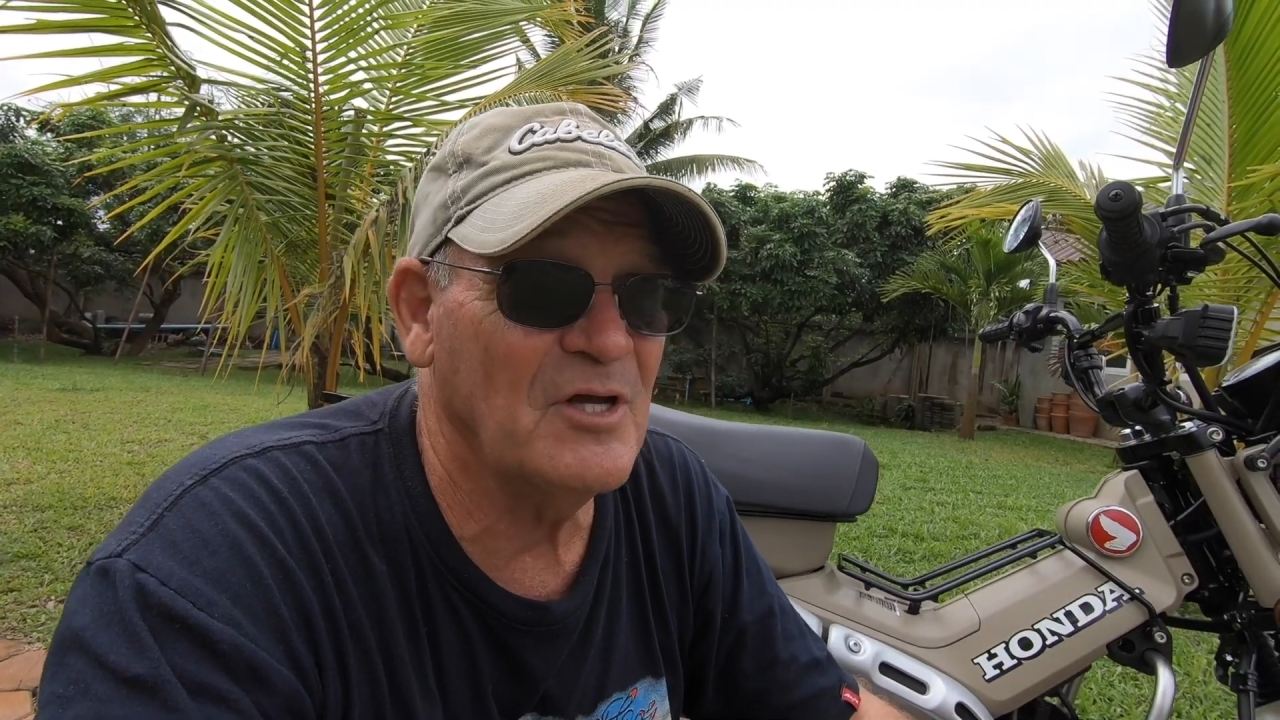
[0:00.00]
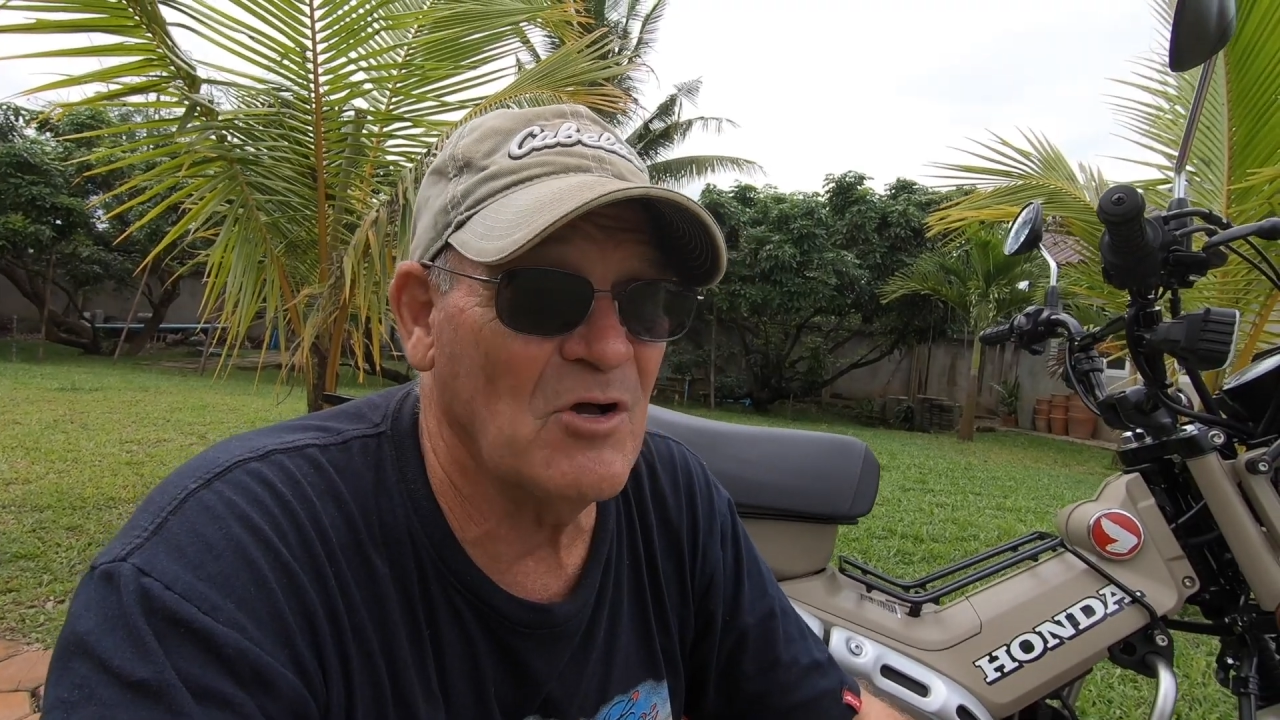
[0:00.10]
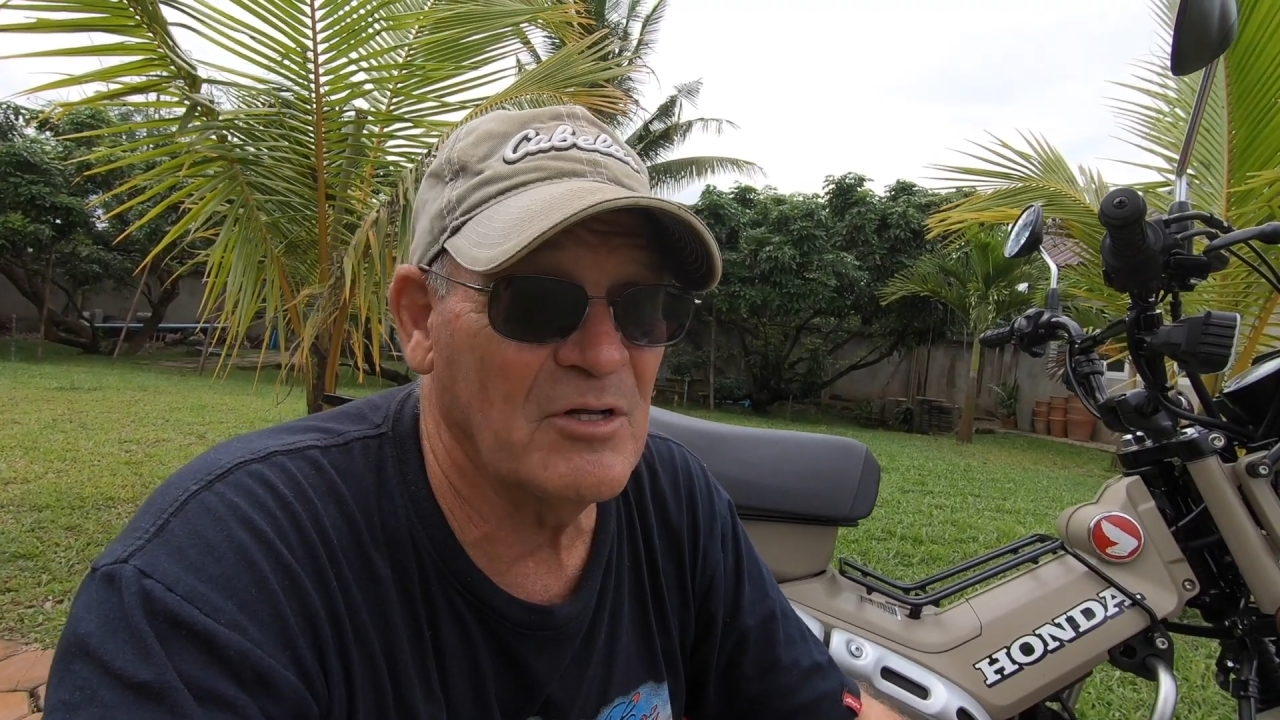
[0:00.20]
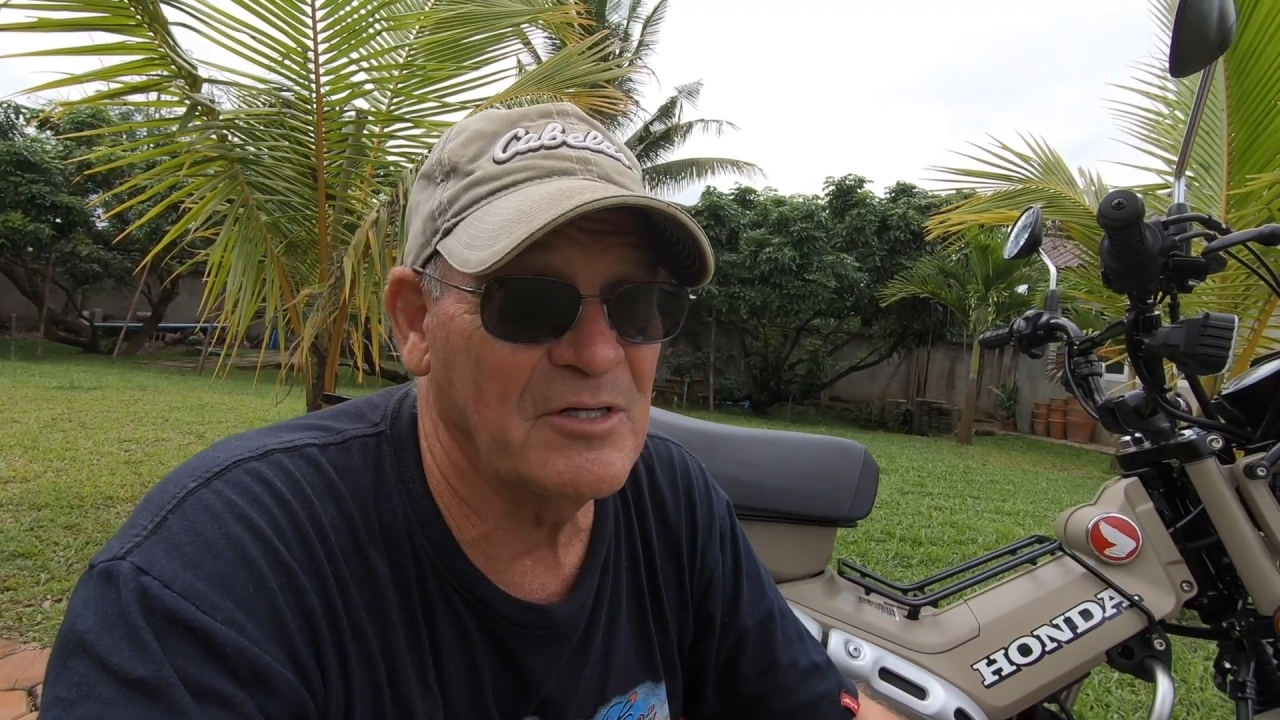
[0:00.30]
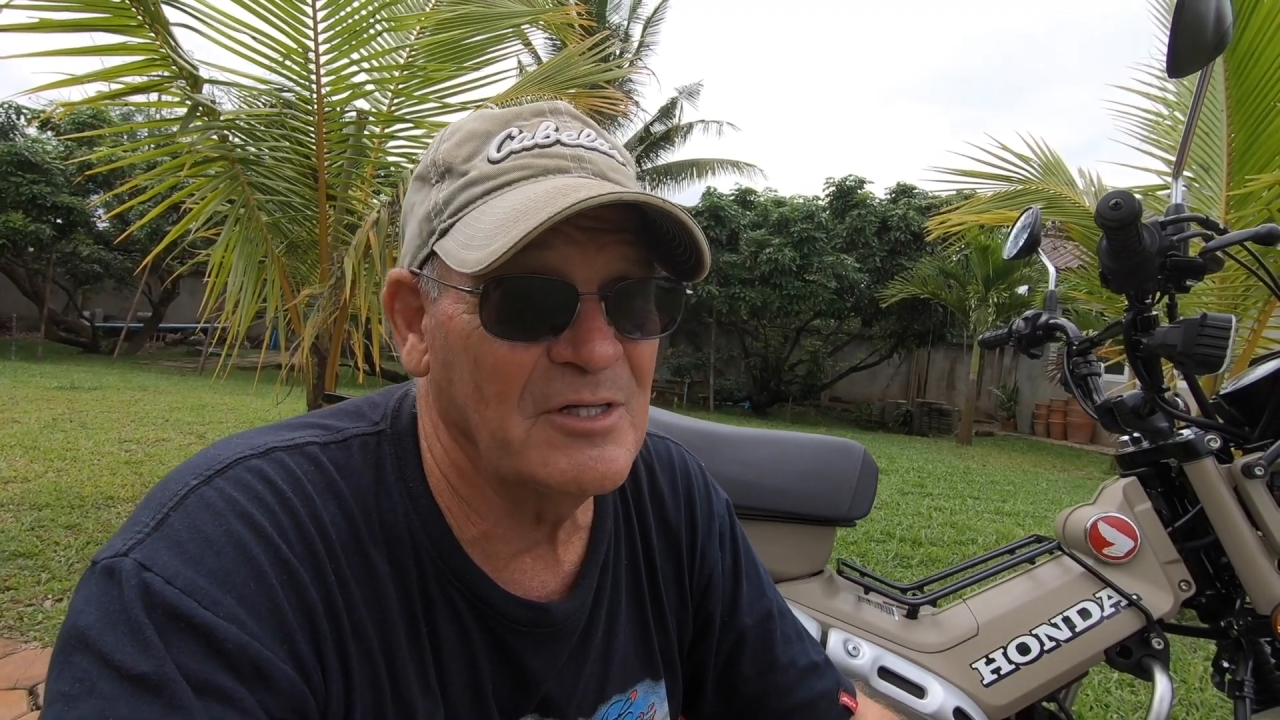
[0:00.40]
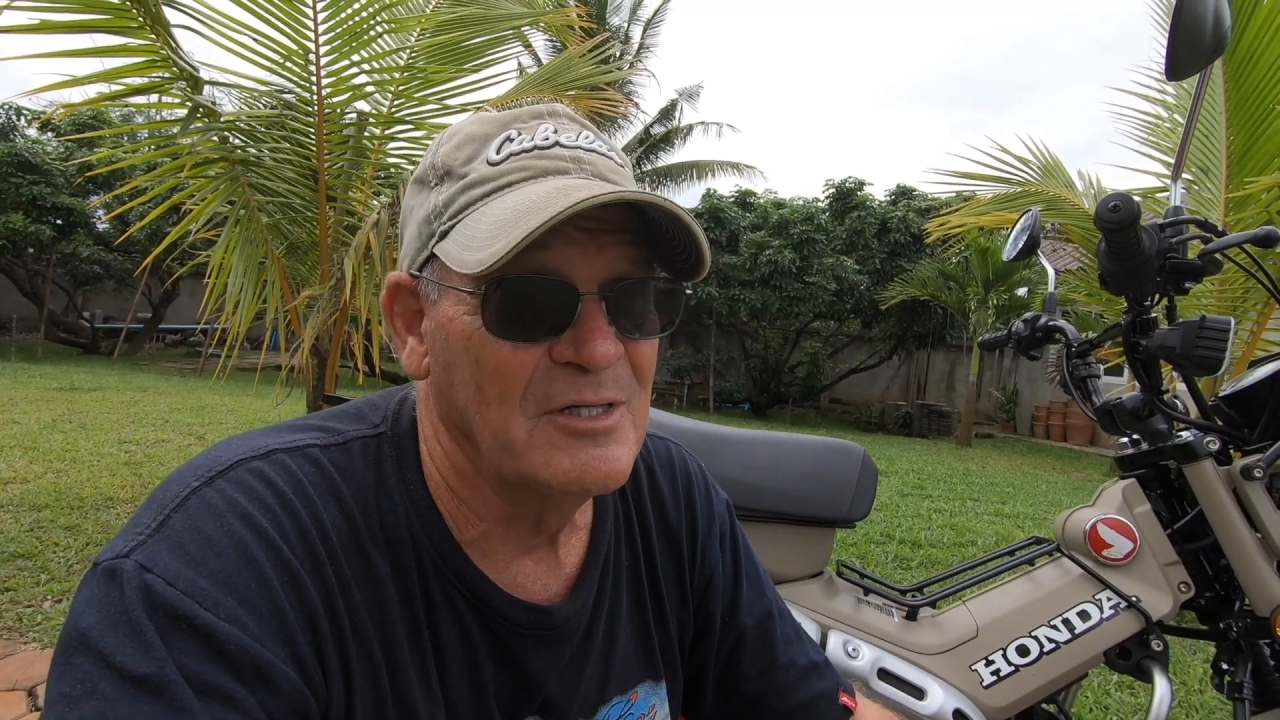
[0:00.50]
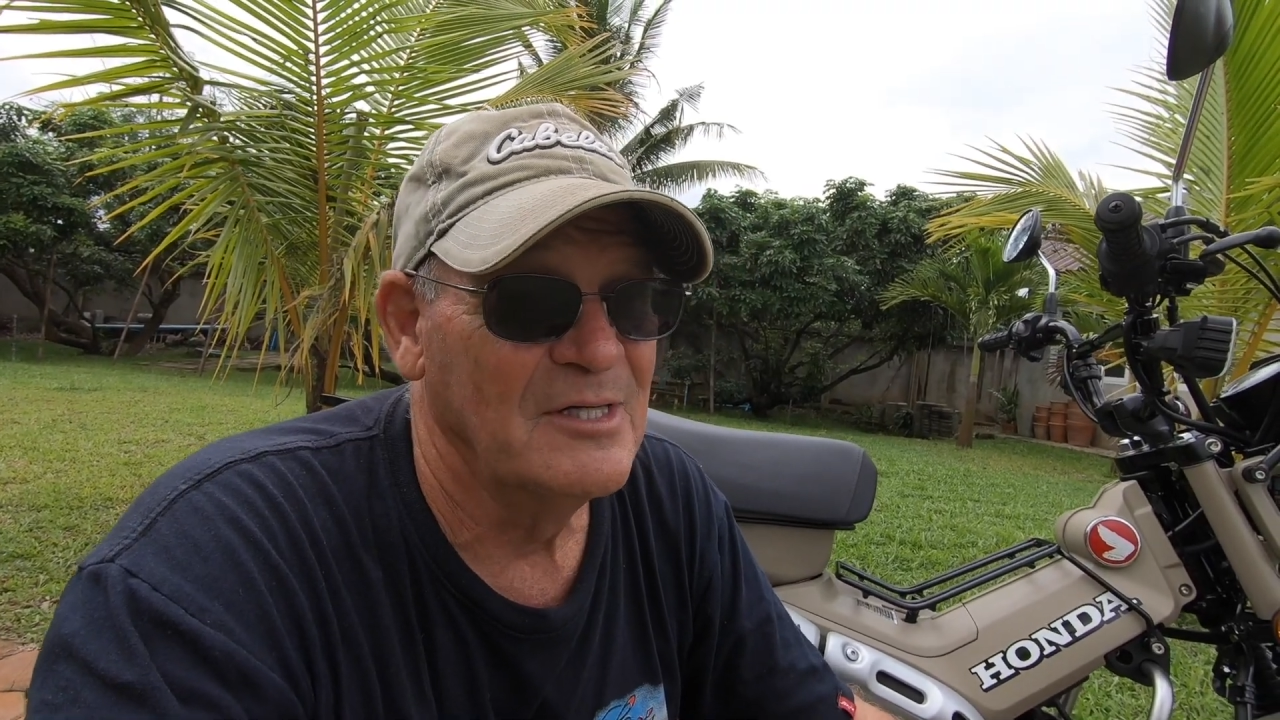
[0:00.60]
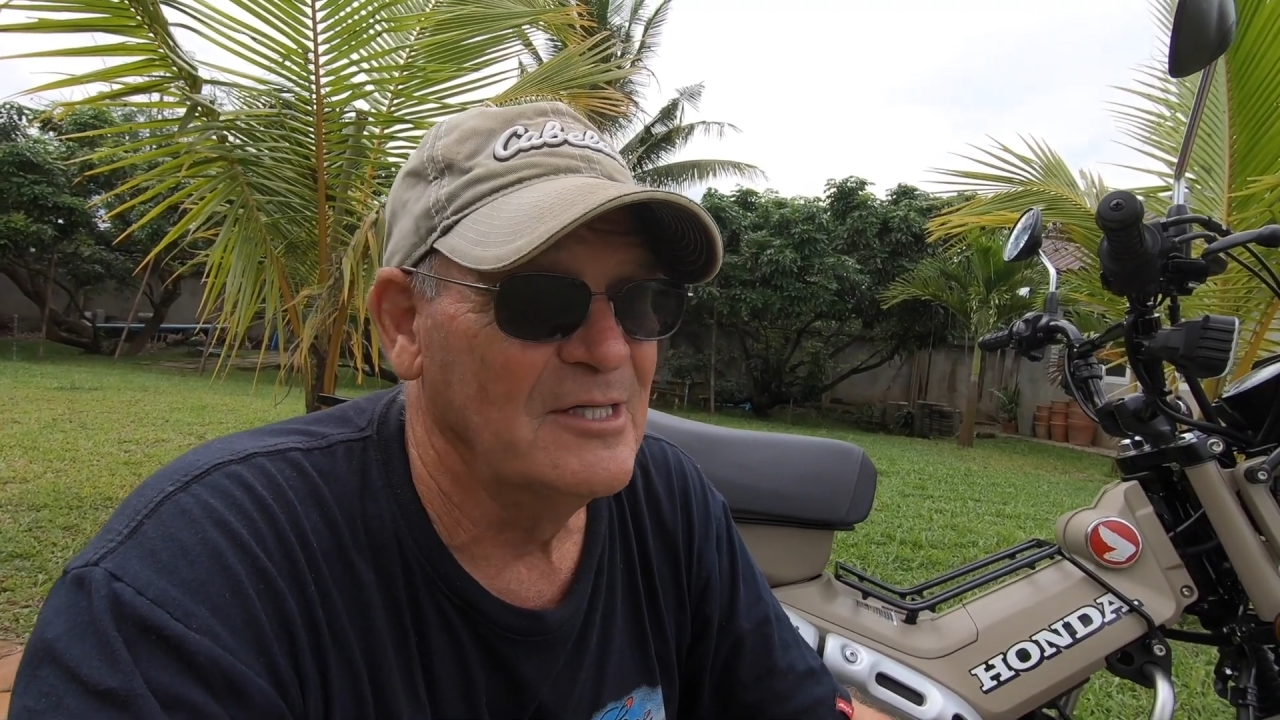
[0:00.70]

Honda?